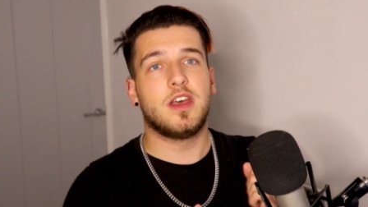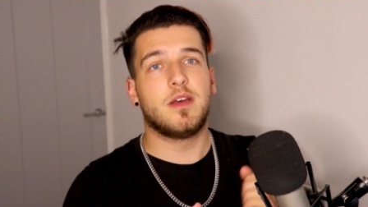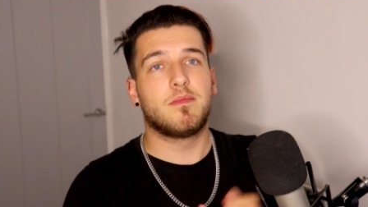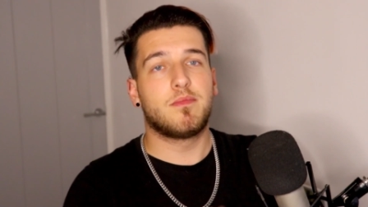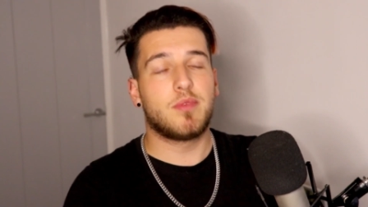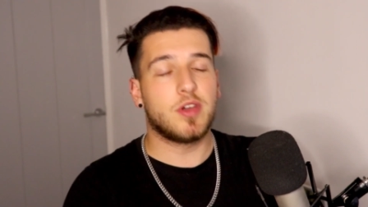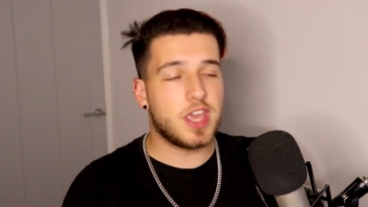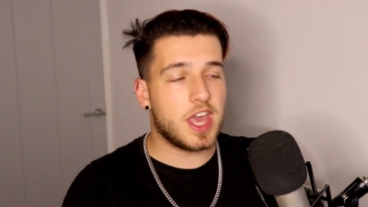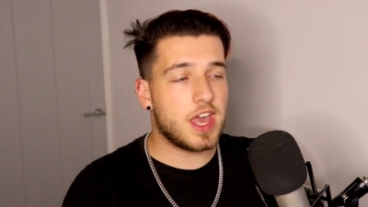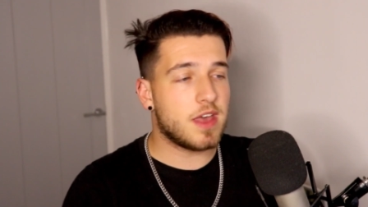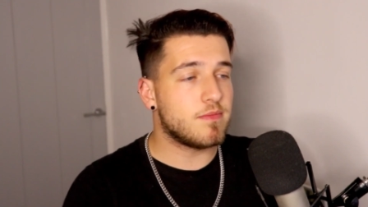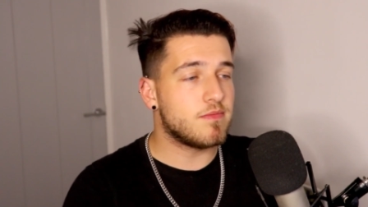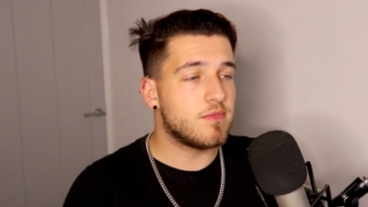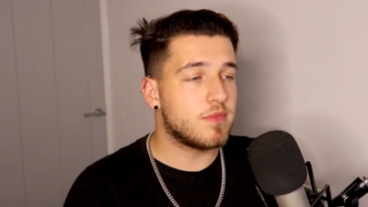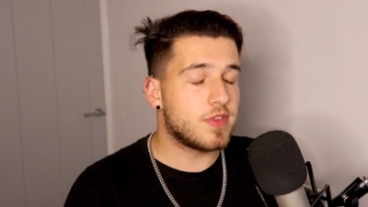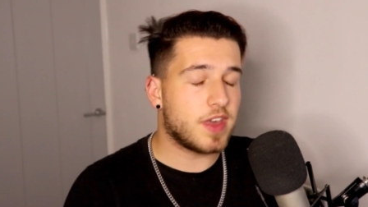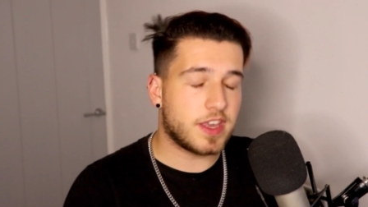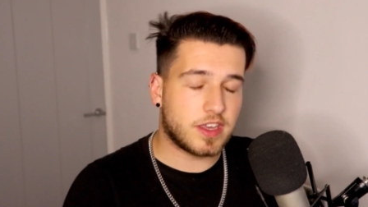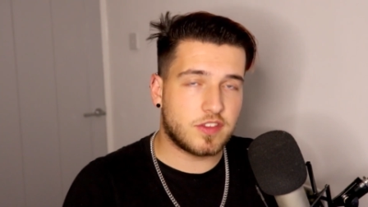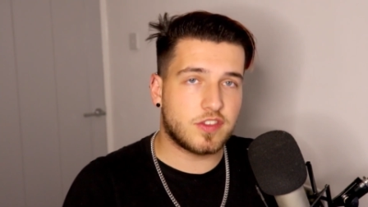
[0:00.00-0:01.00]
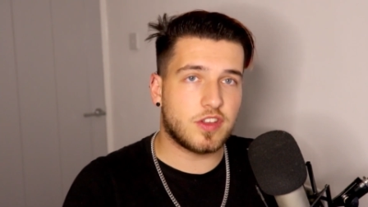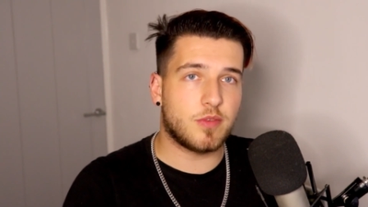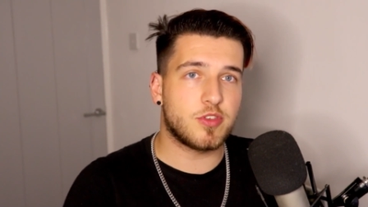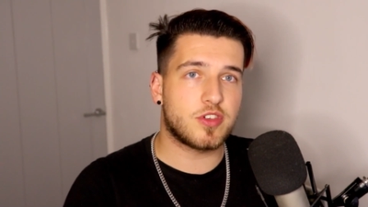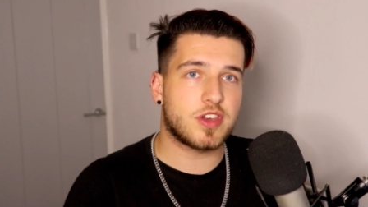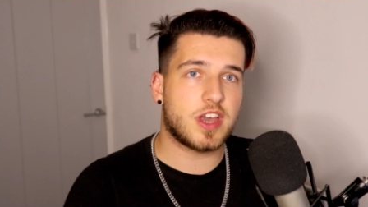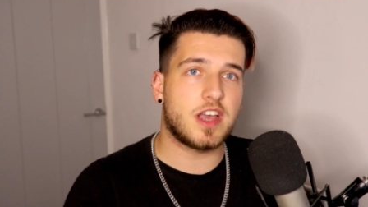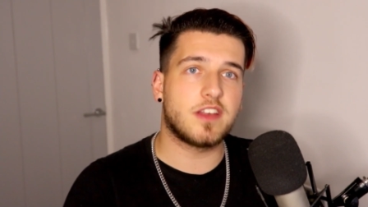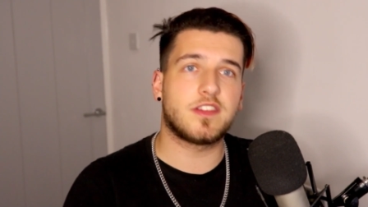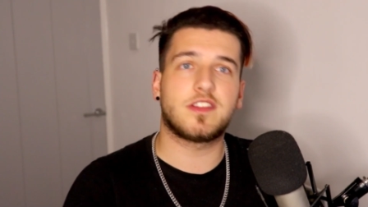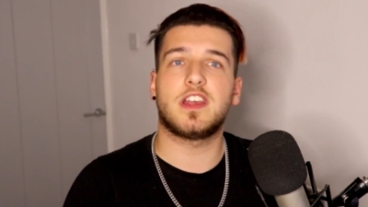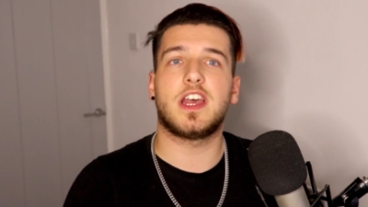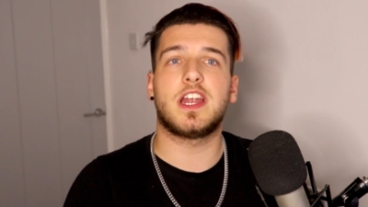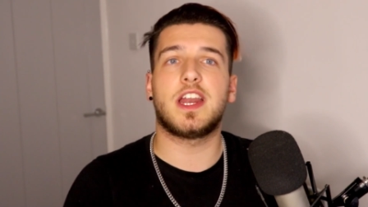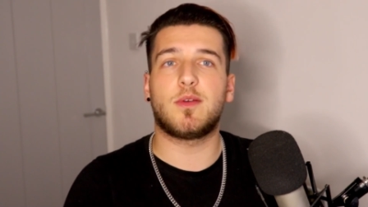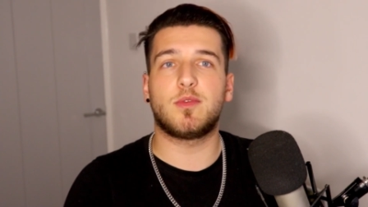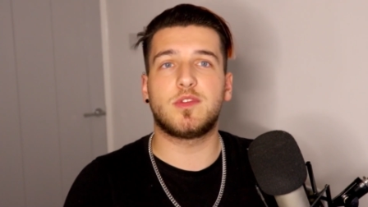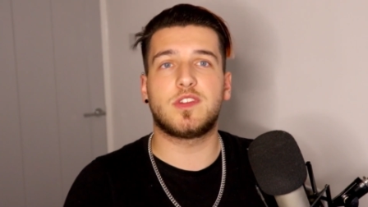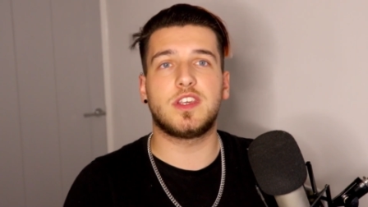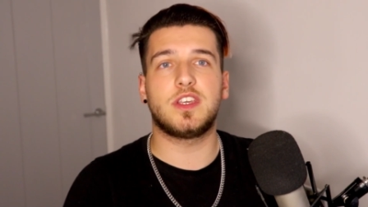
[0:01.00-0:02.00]
But yeah, thank you so much guys, and I
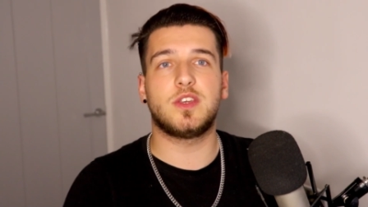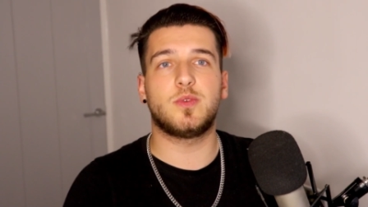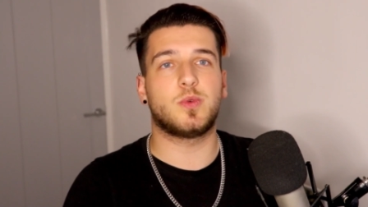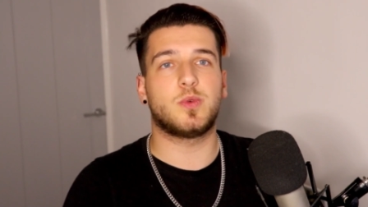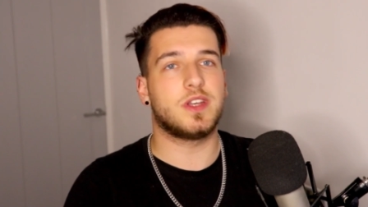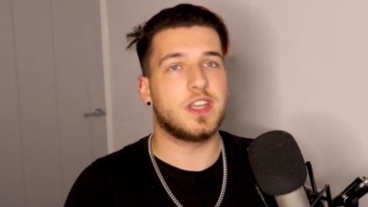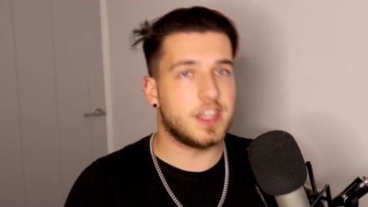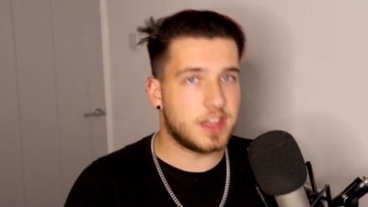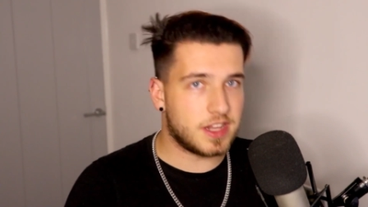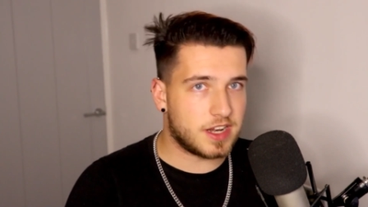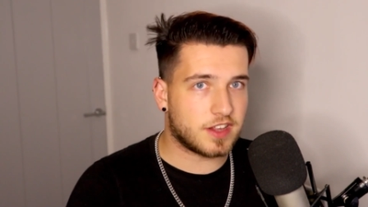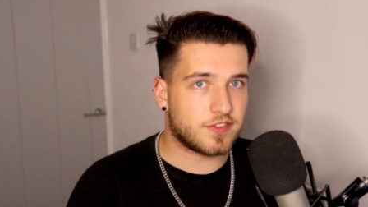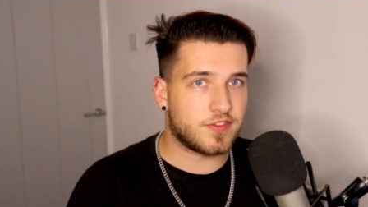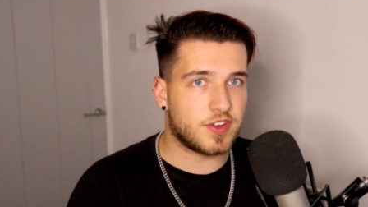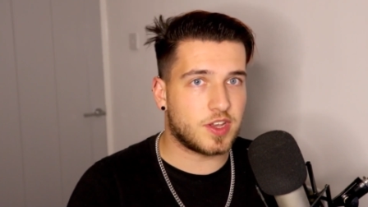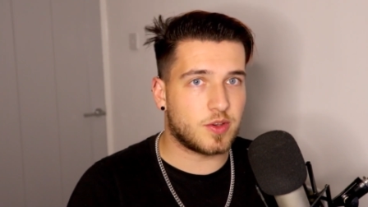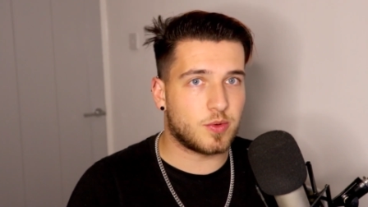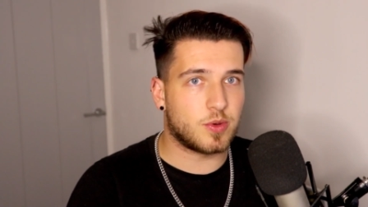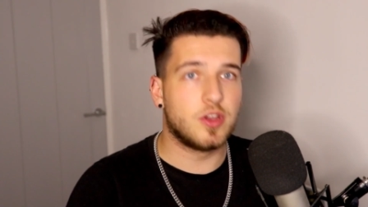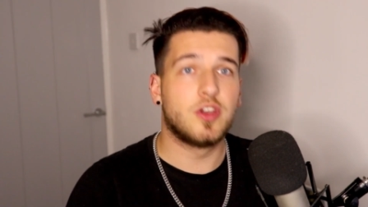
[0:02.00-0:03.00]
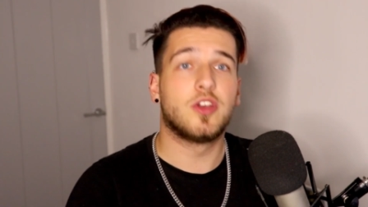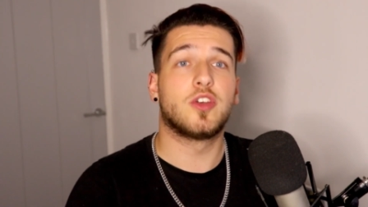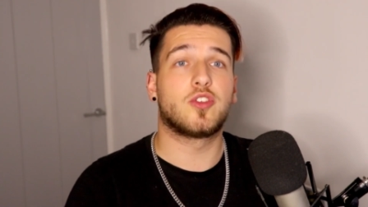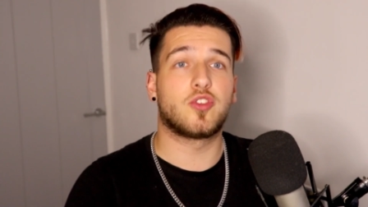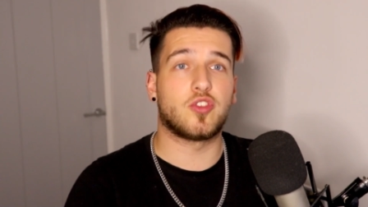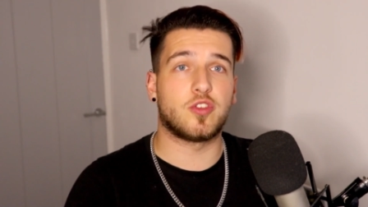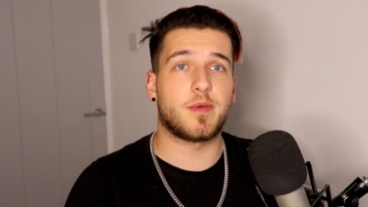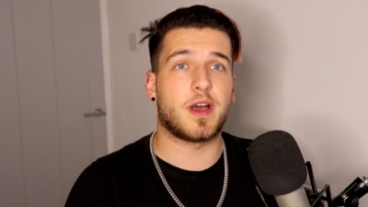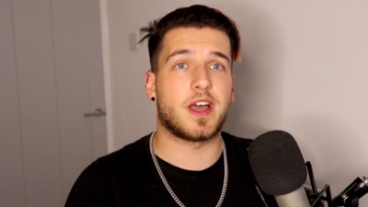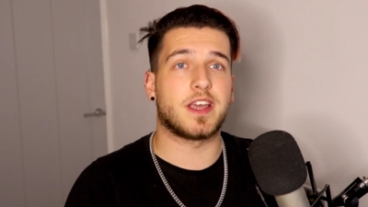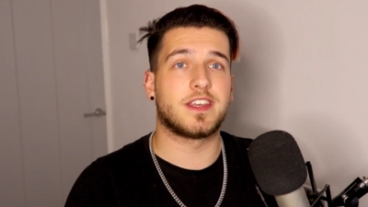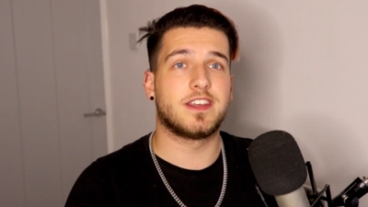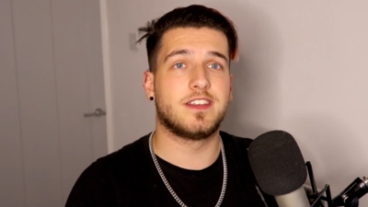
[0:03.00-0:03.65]
will see you in the next video. Goodbye.